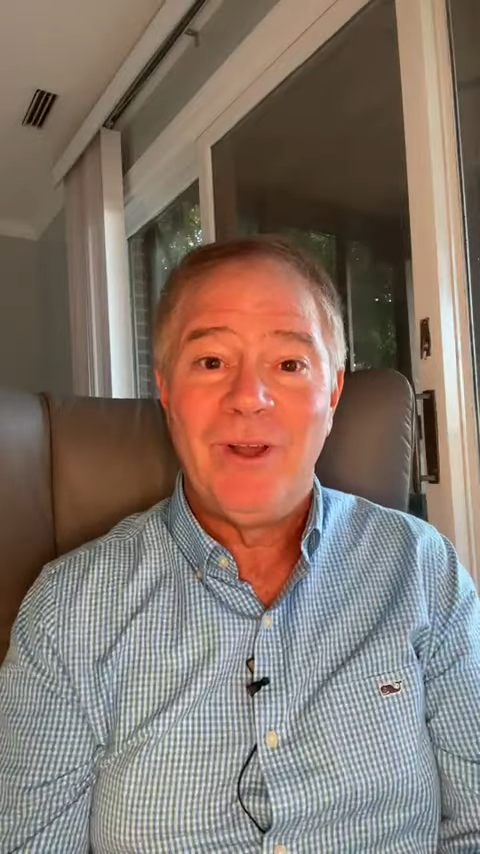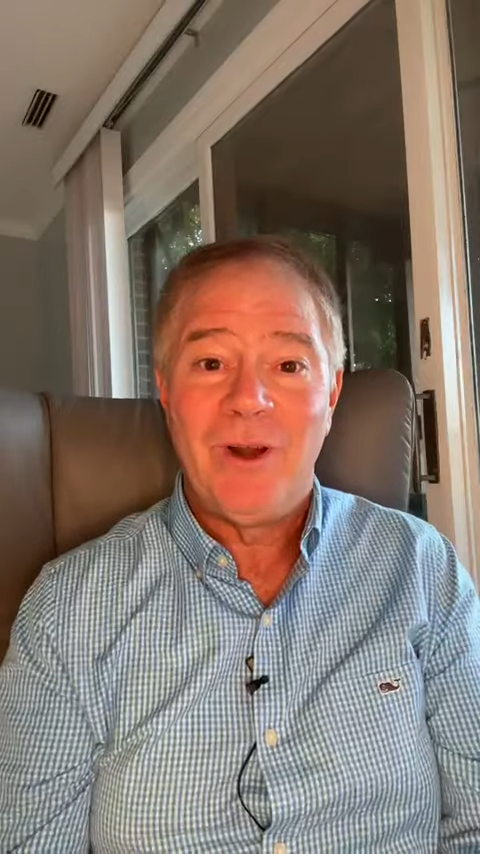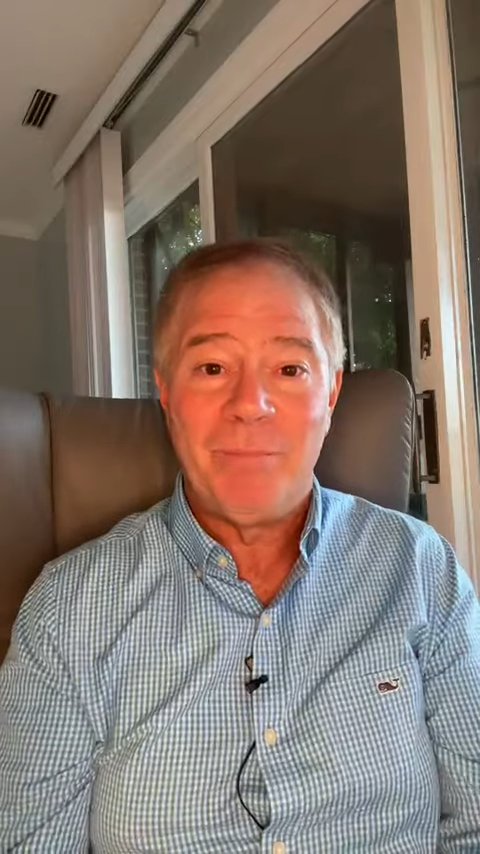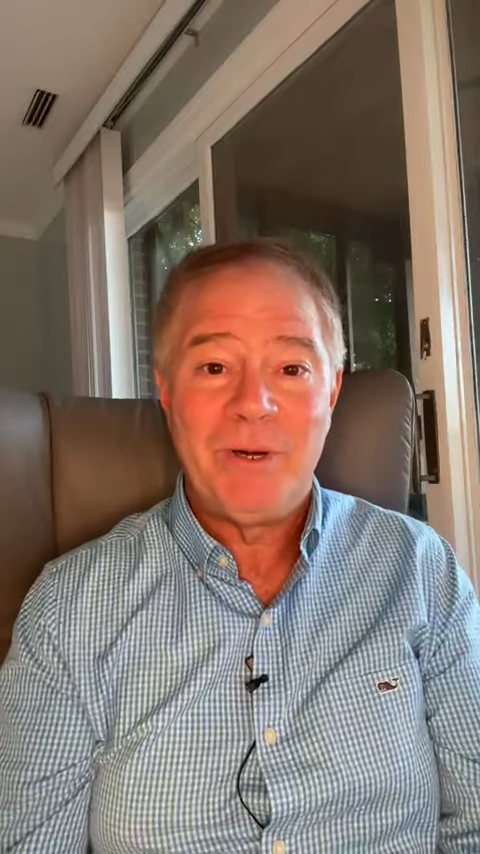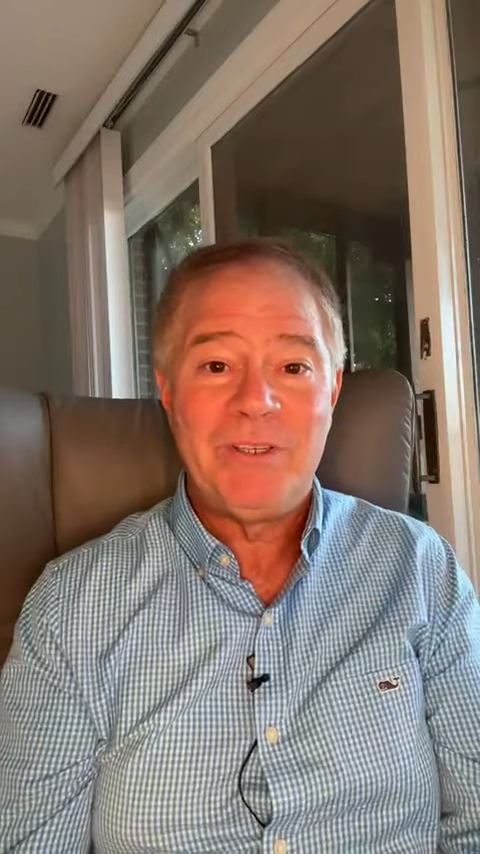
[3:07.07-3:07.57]

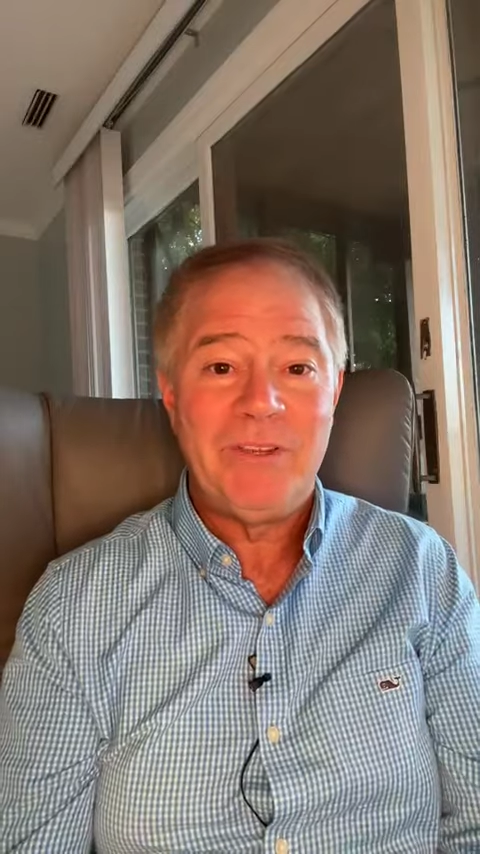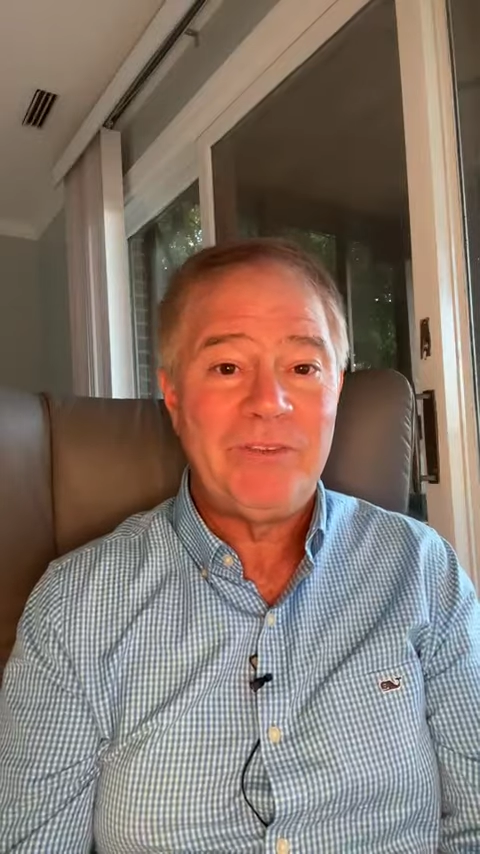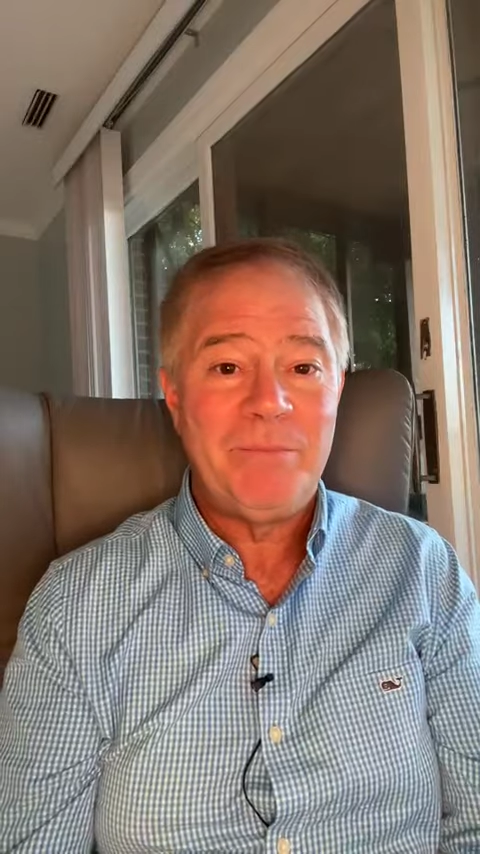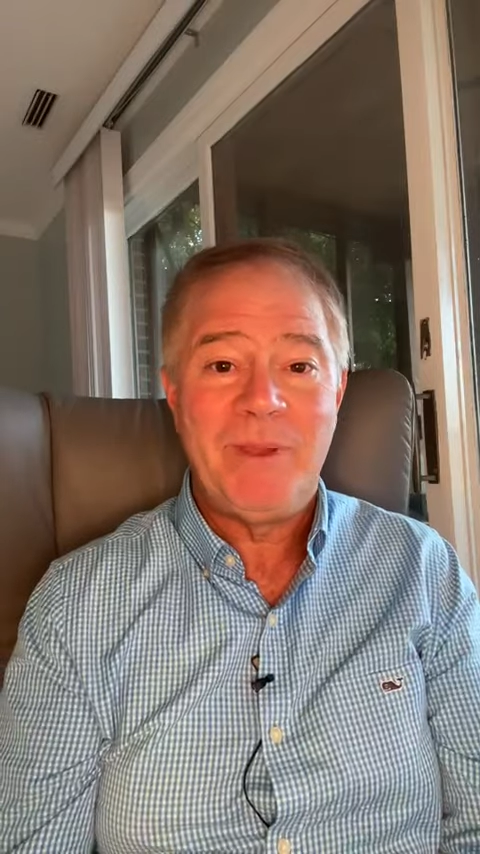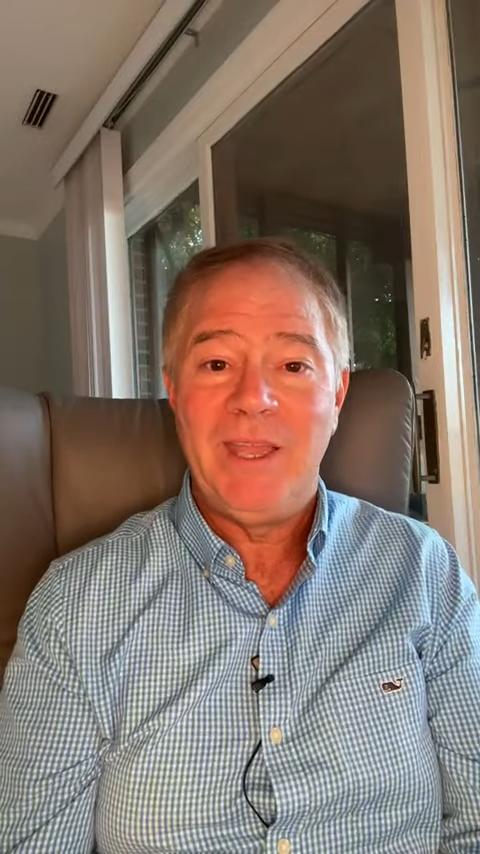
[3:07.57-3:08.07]
are
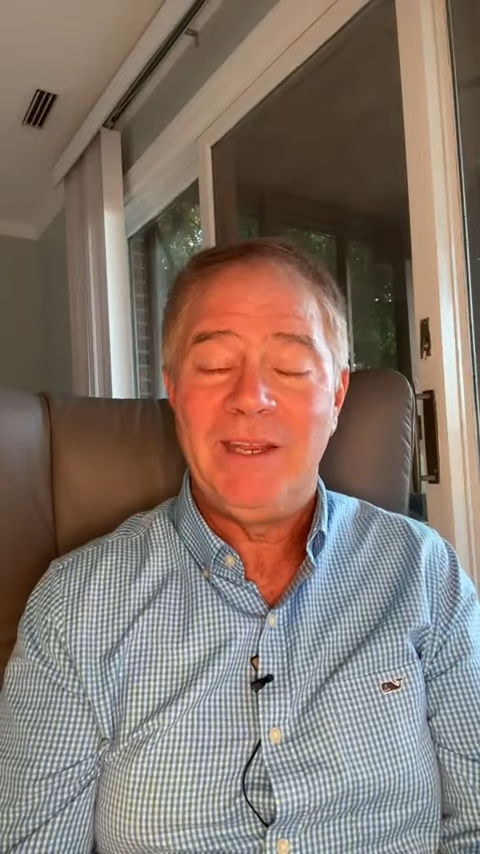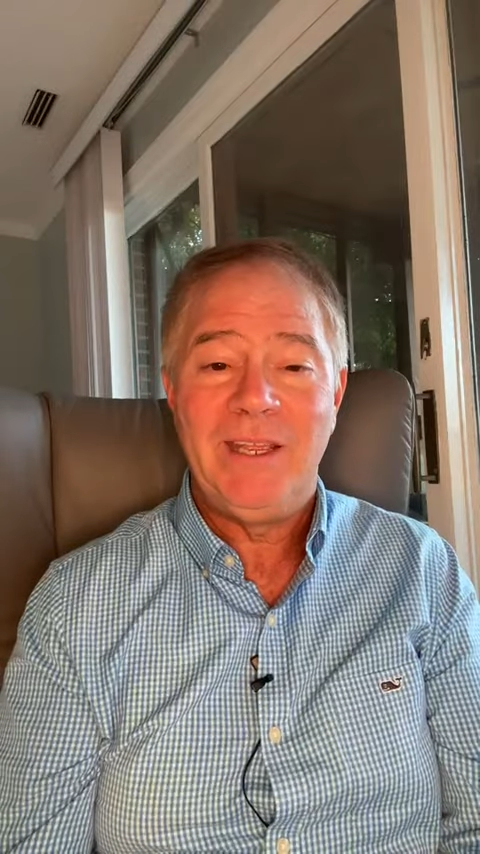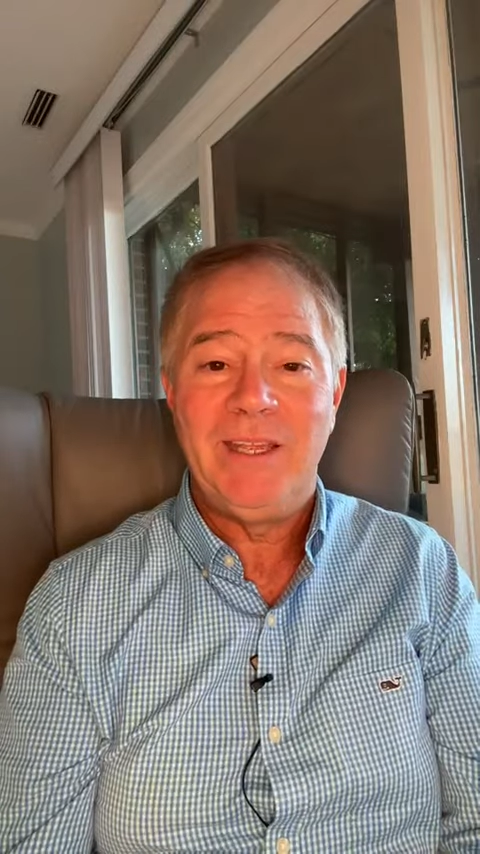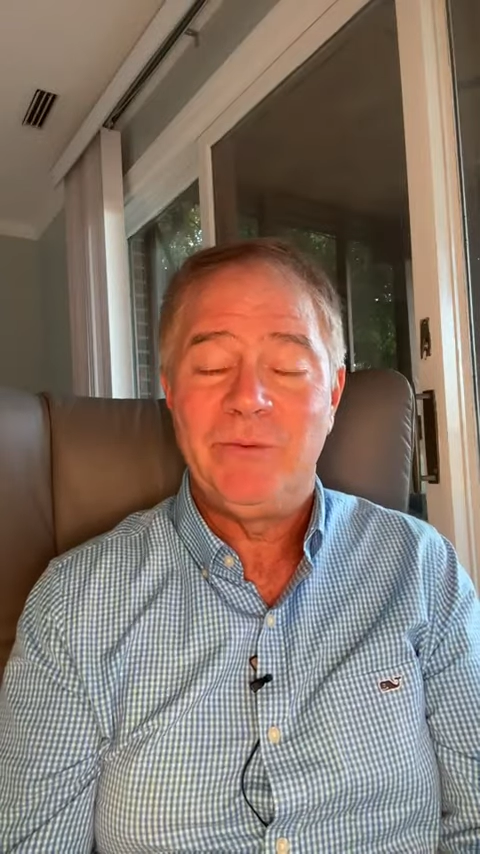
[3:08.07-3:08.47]
participating